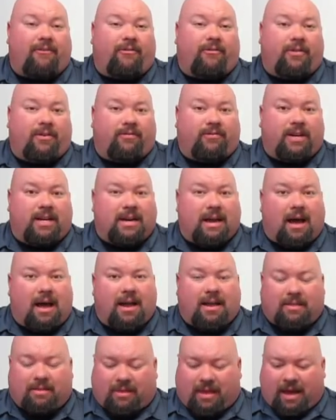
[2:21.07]

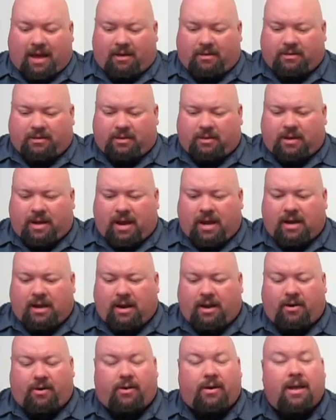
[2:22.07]

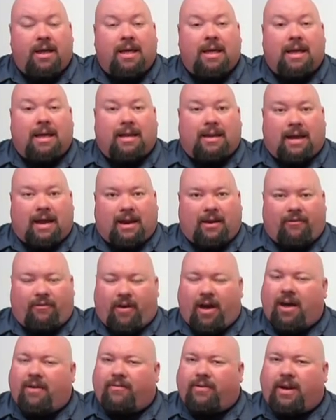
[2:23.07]

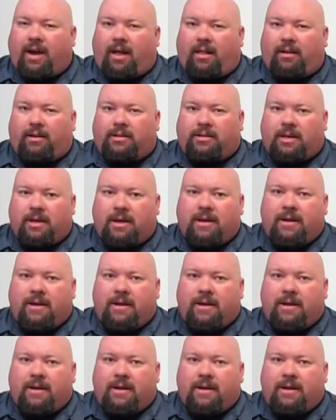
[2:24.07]
$59,995.